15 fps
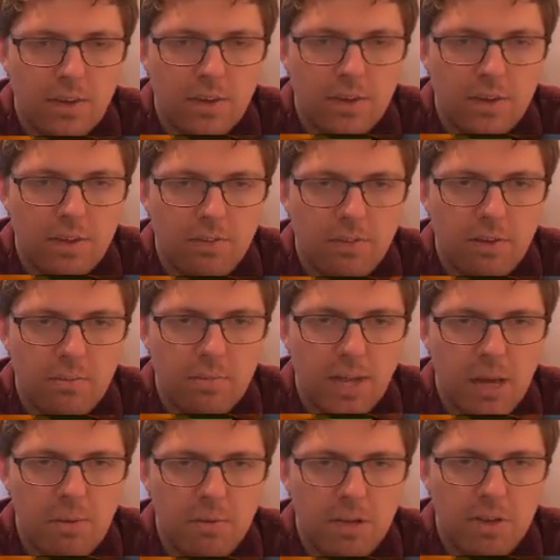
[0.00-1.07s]
some
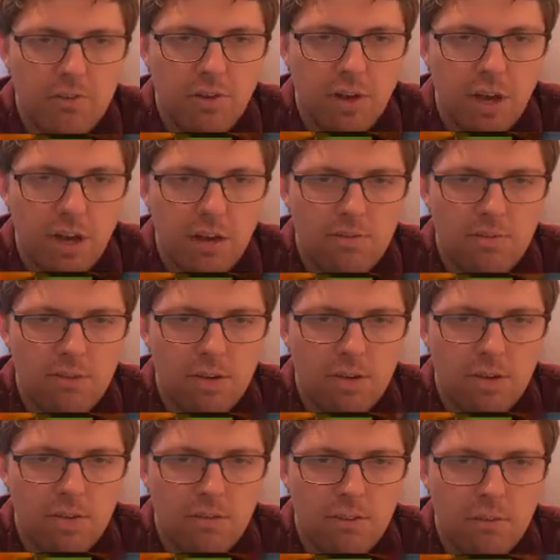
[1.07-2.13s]
damage off
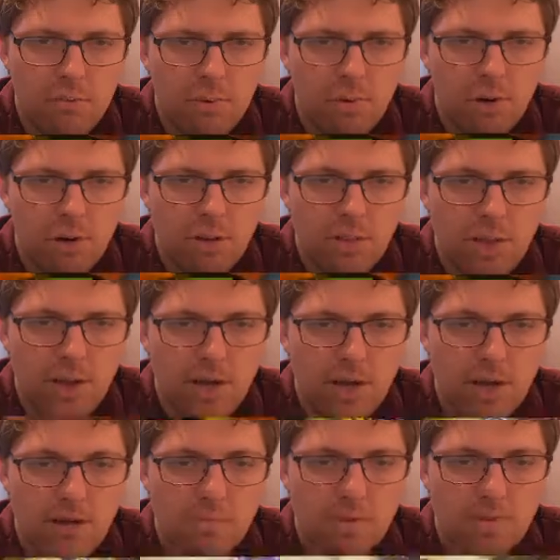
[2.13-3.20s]
of the board
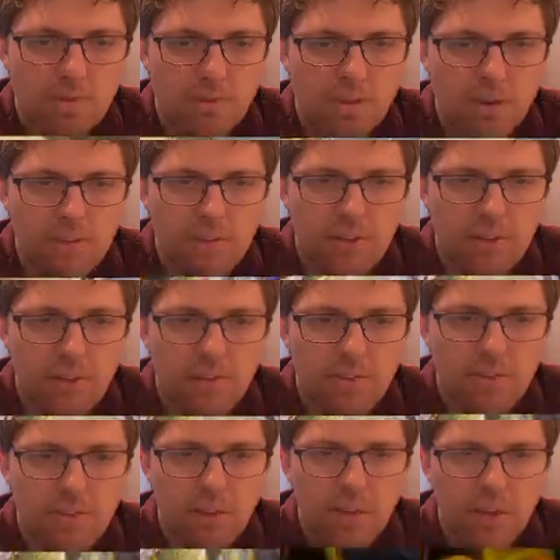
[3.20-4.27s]
there makes a lot of
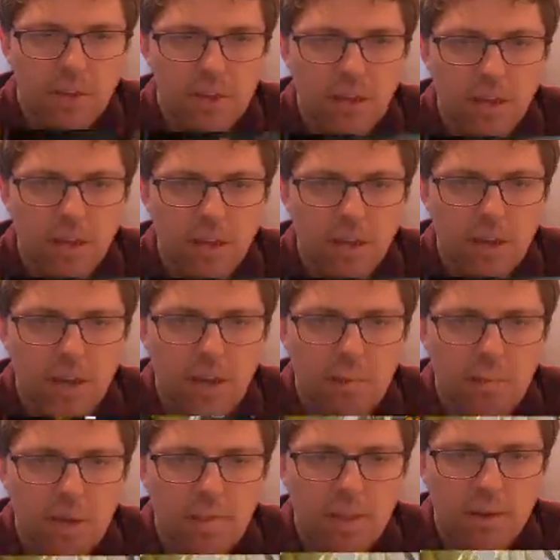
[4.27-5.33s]
sense.
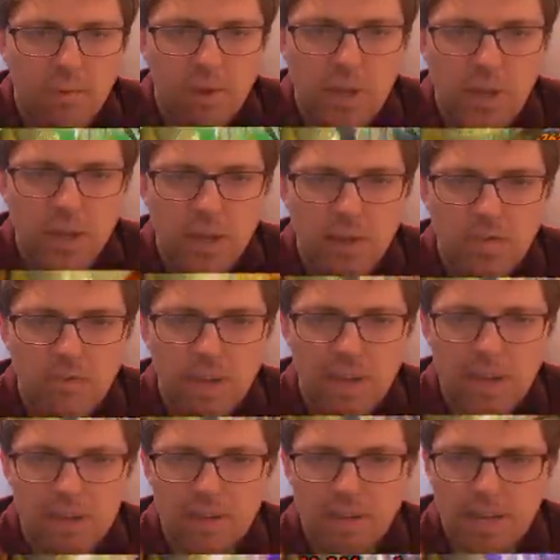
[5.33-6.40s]
And then we can
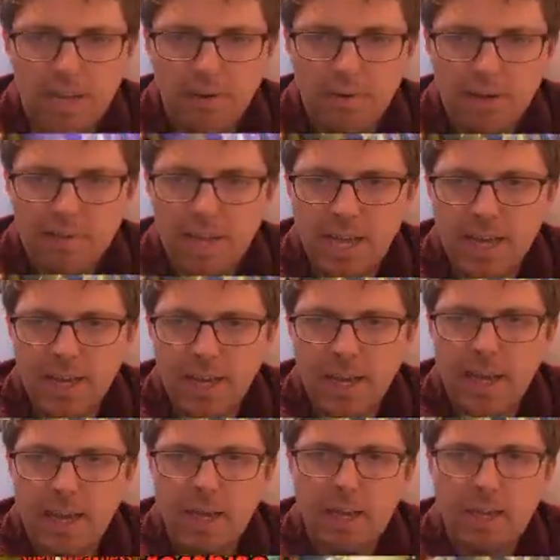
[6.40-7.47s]
vent to get rid of that
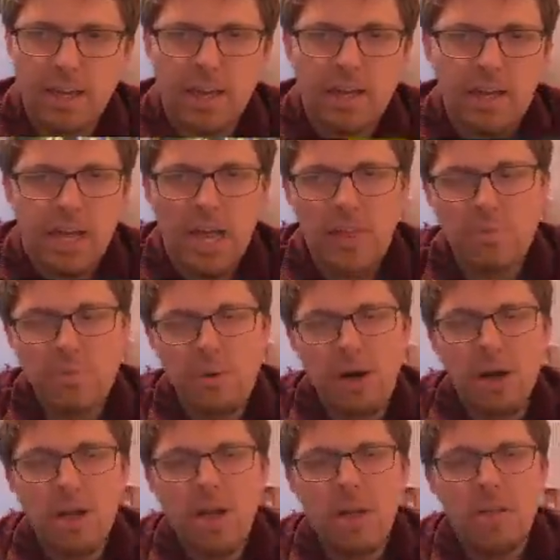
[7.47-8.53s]
guy. And
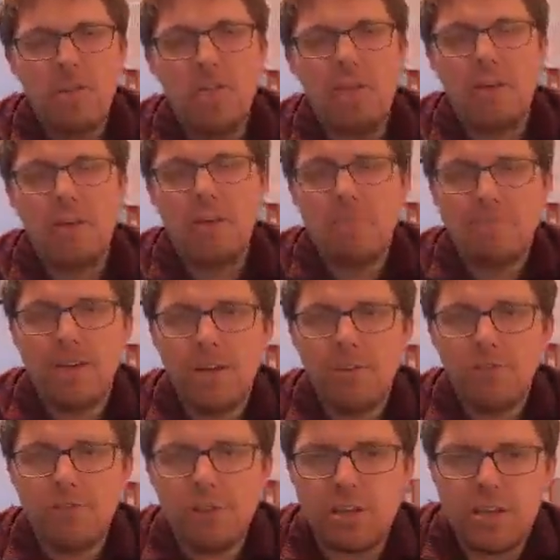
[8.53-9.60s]
the Fel
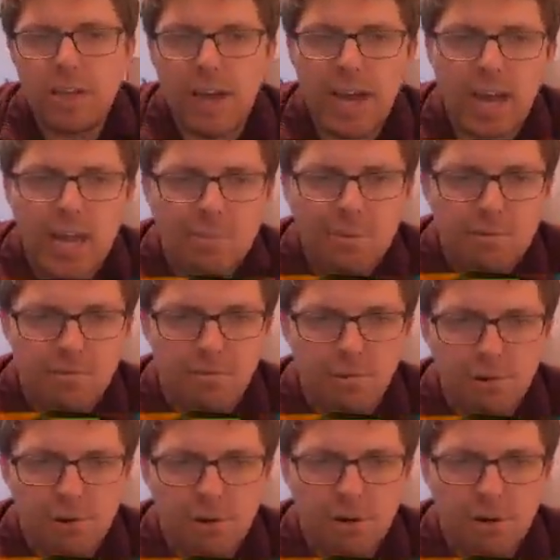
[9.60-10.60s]
should die before...